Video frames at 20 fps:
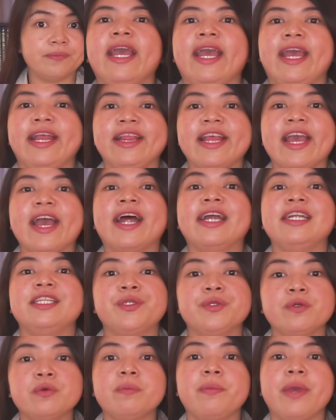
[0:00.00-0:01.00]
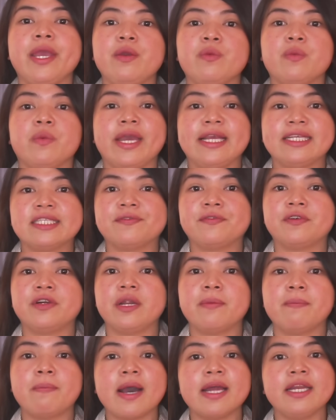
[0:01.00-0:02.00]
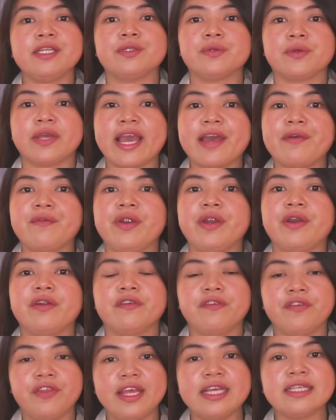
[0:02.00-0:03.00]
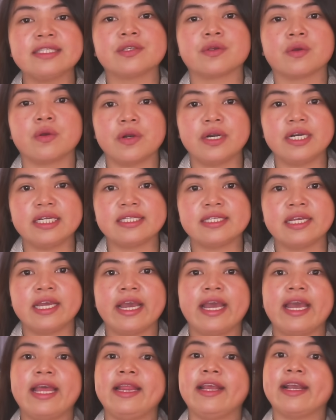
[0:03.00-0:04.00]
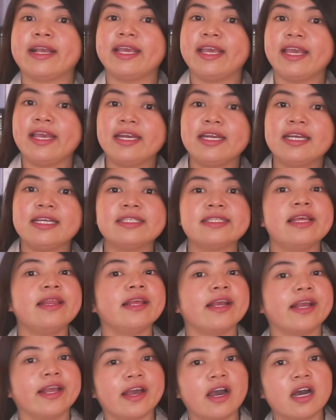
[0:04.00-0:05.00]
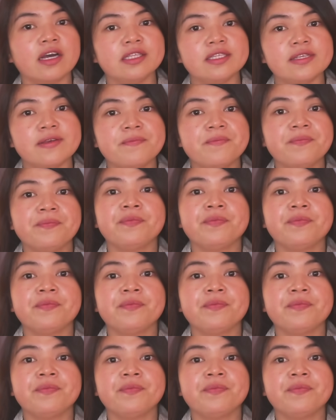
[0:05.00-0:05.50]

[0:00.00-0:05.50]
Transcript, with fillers: And there are two main ways for the body to get rid of these cores, the kidneys and the gut.